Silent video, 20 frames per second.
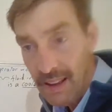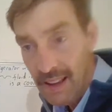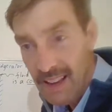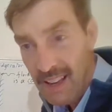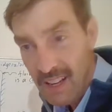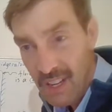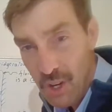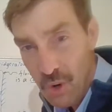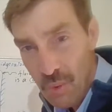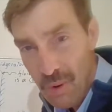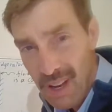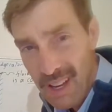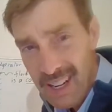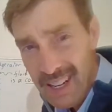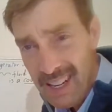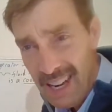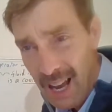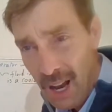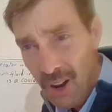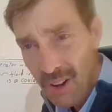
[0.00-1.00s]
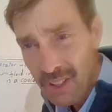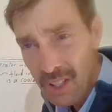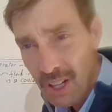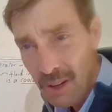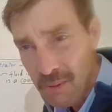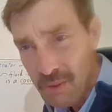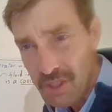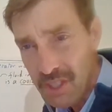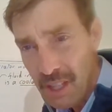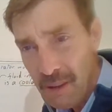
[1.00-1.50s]
And you ready? Now
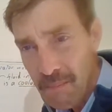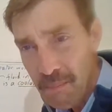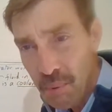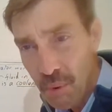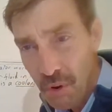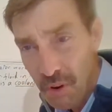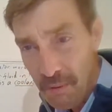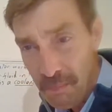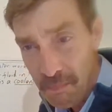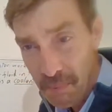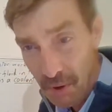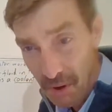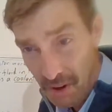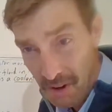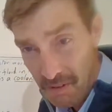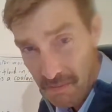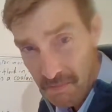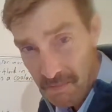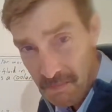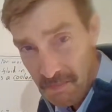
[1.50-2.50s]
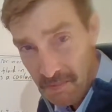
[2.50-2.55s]
comes the important part.